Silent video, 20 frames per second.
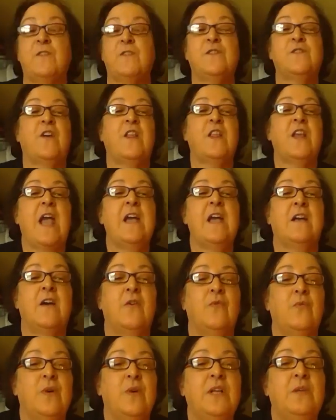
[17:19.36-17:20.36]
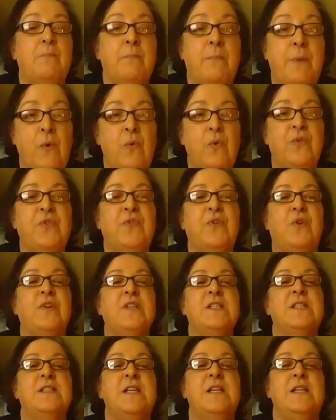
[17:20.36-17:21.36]
First of all, I echo what both
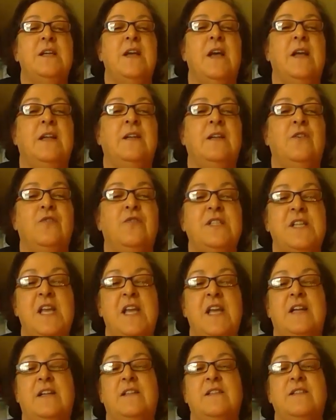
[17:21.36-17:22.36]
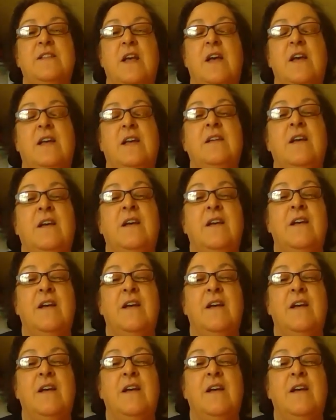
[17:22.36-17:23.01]
Christy and Christiana said.